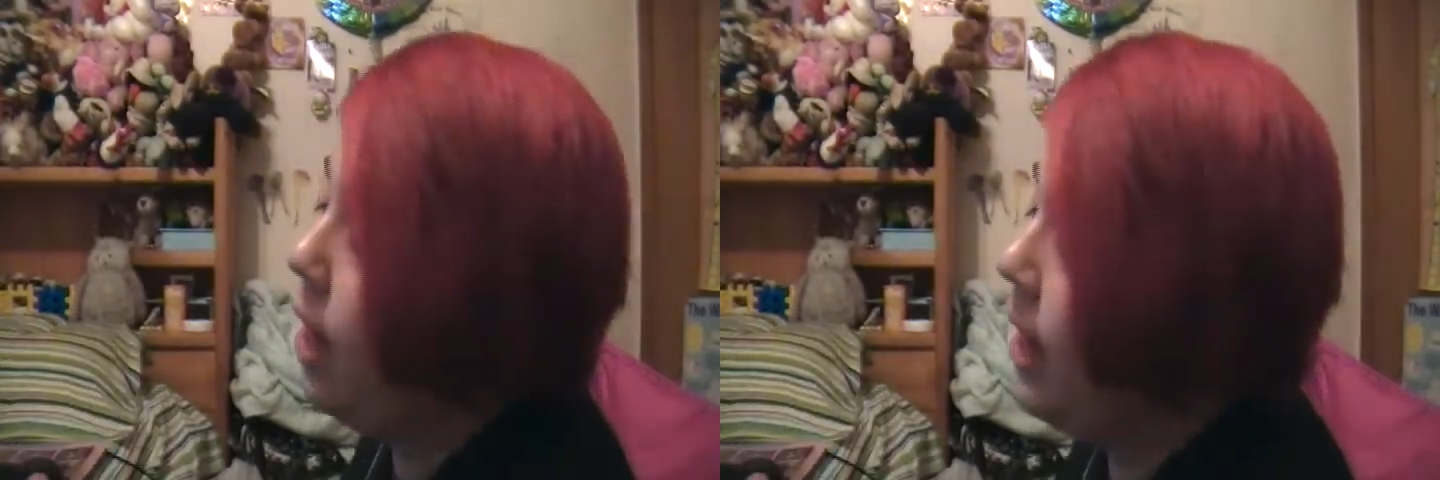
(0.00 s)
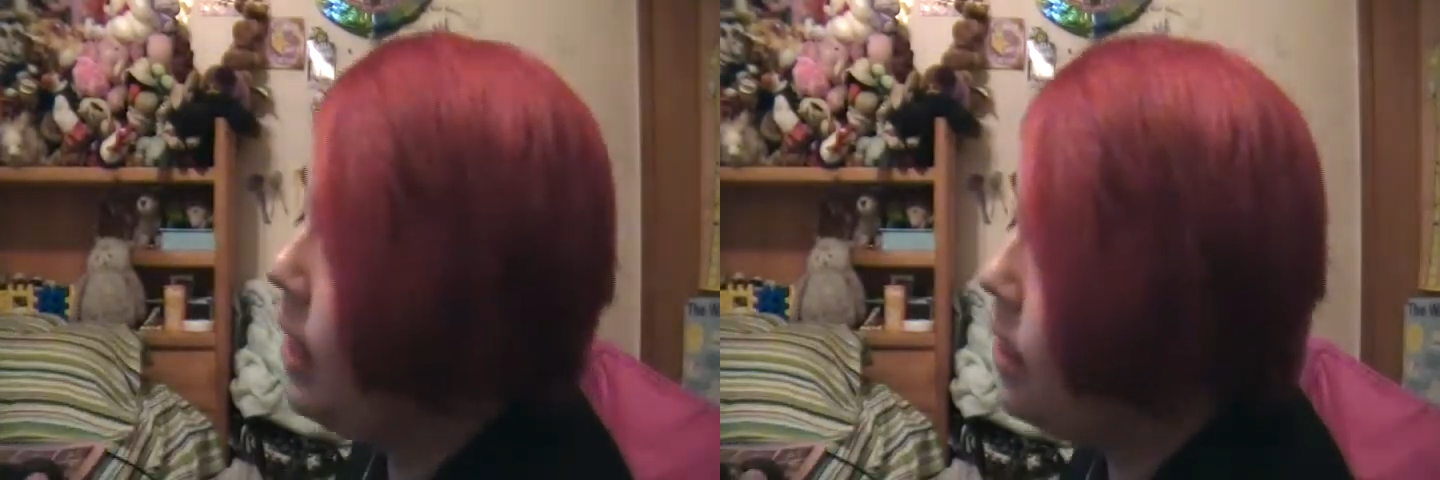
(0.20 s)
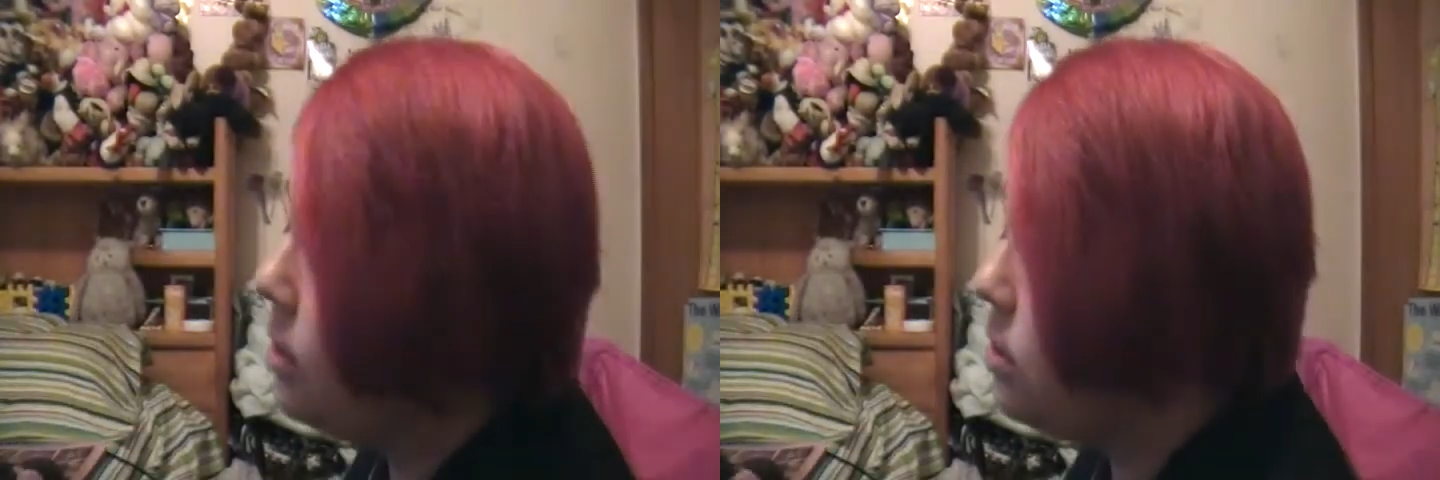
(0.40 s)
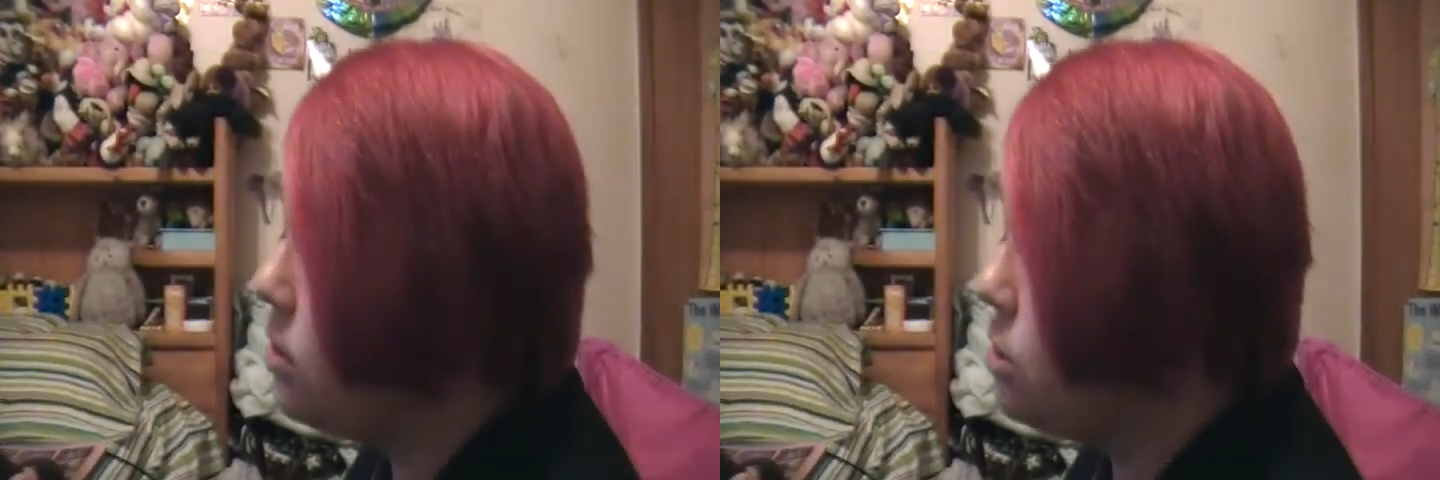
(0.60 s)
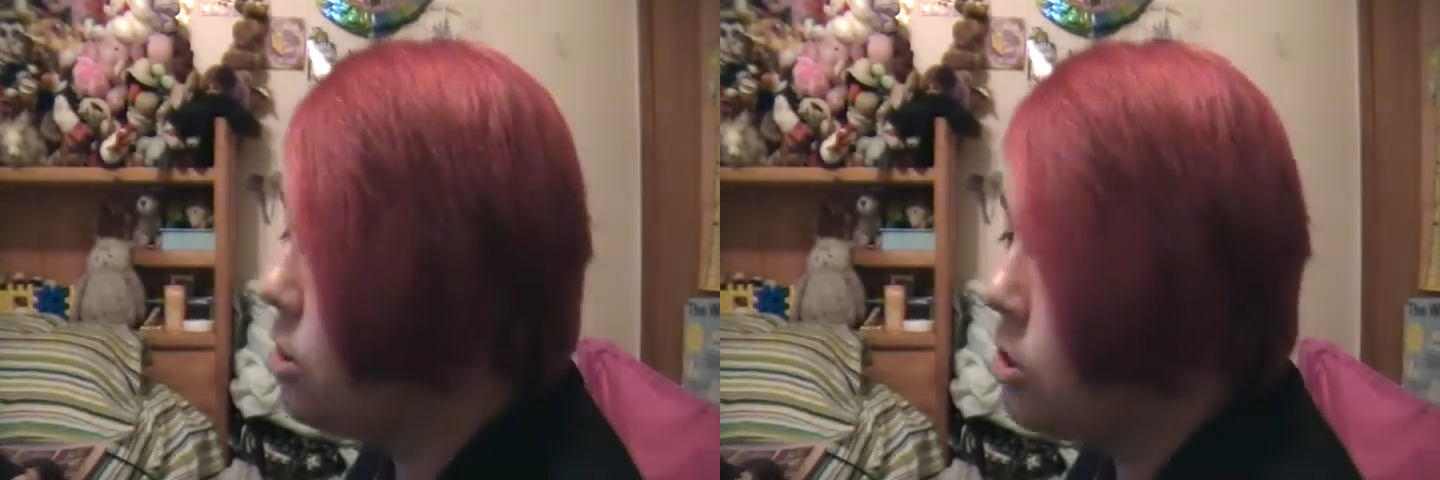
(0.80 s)
and
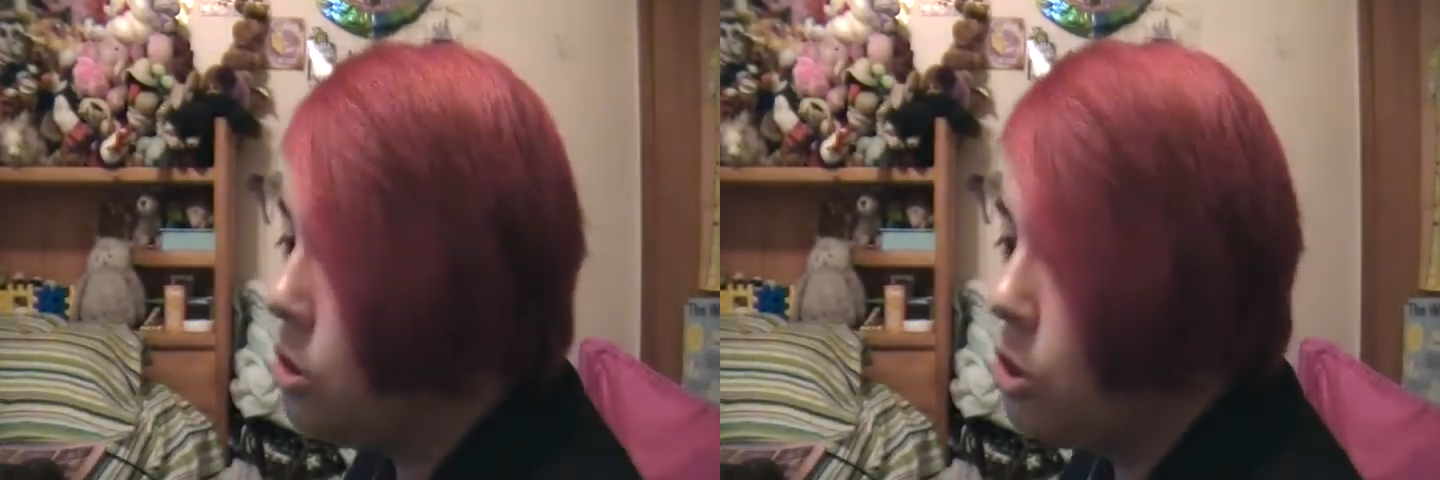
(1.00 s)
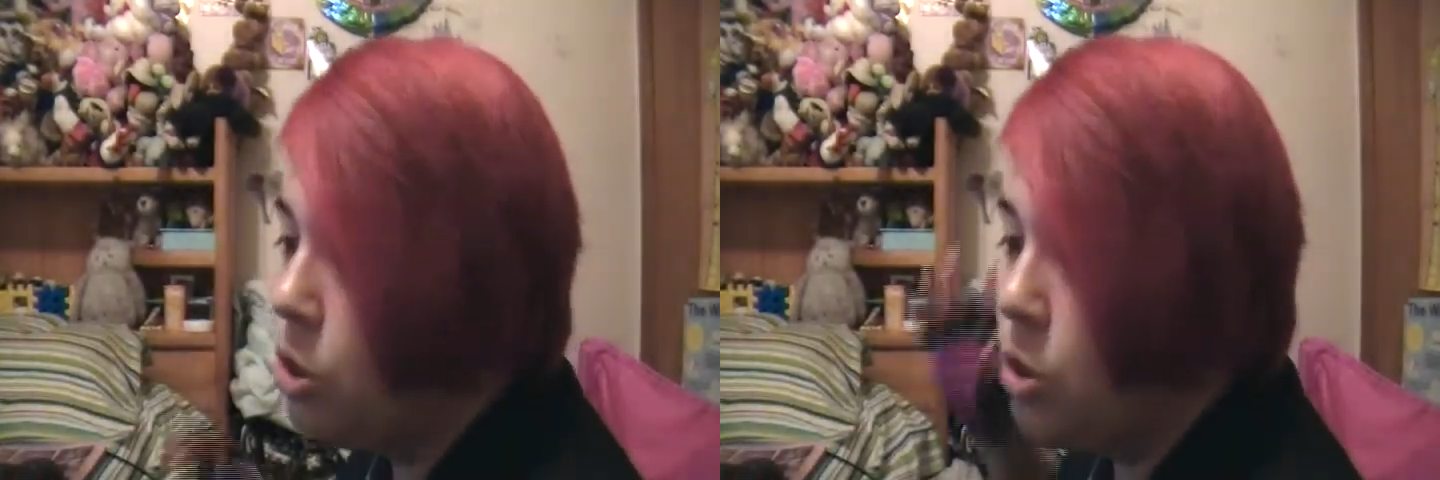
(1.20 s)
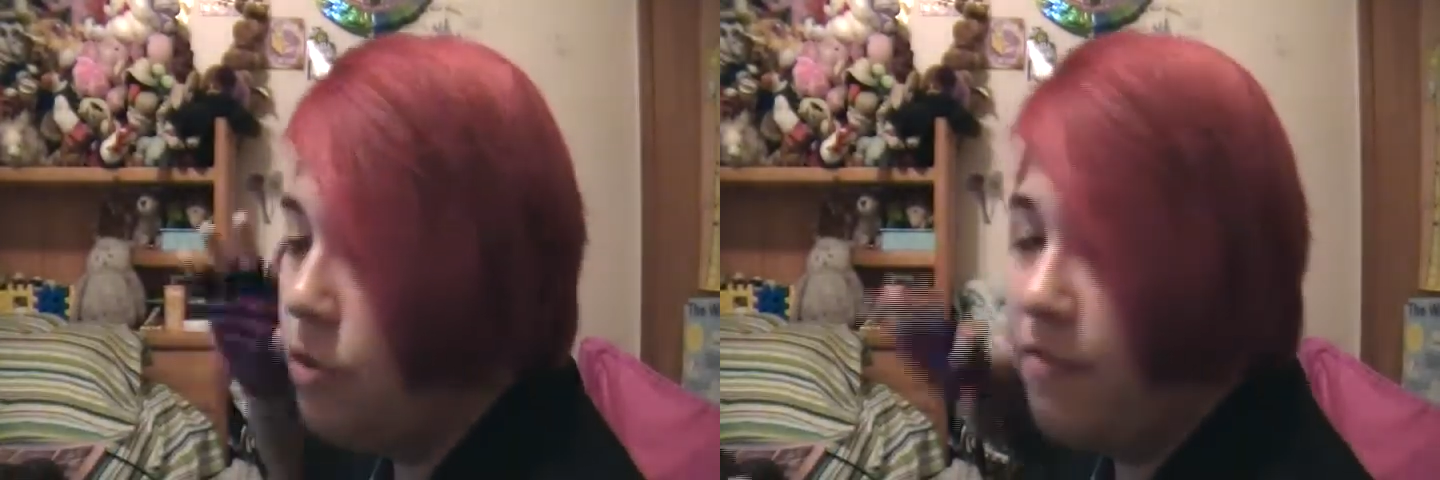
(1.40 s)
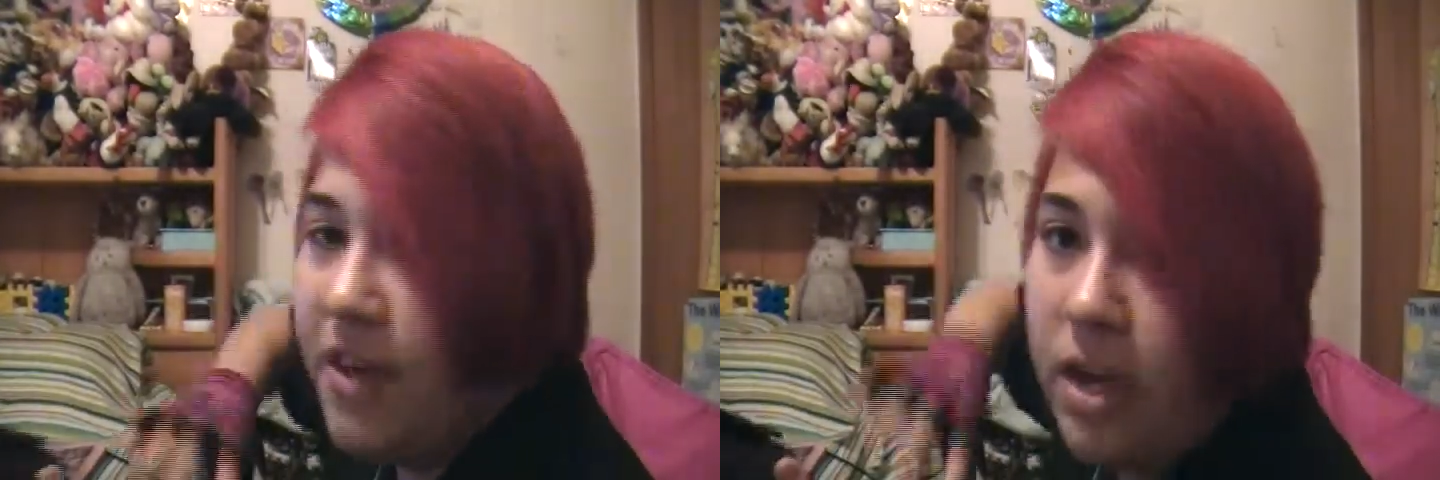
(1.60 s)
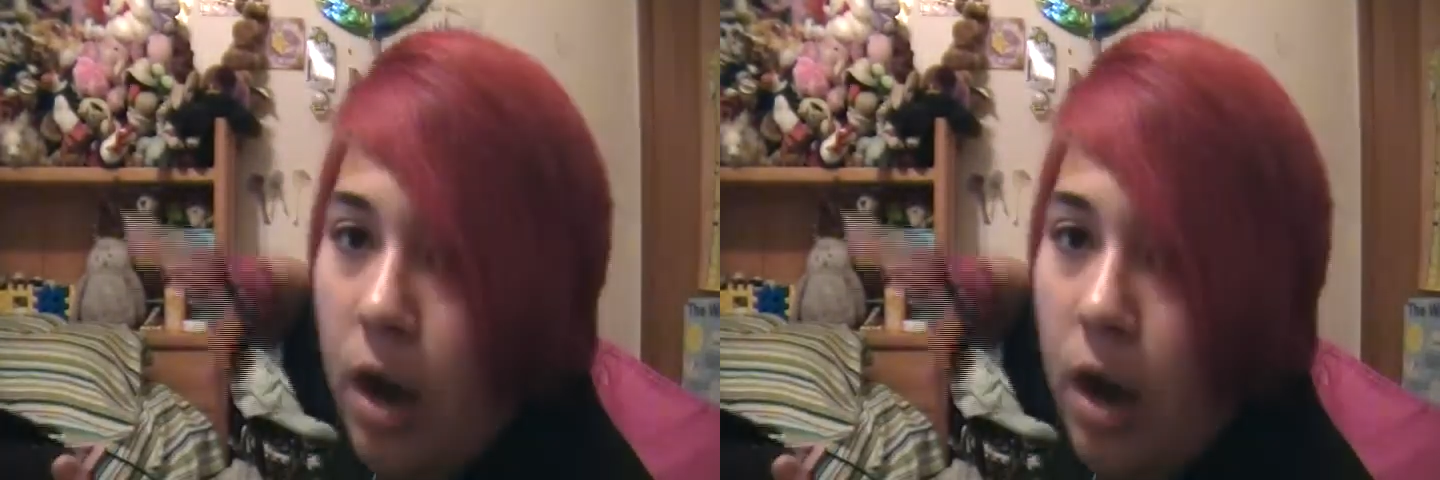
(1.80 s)
you fit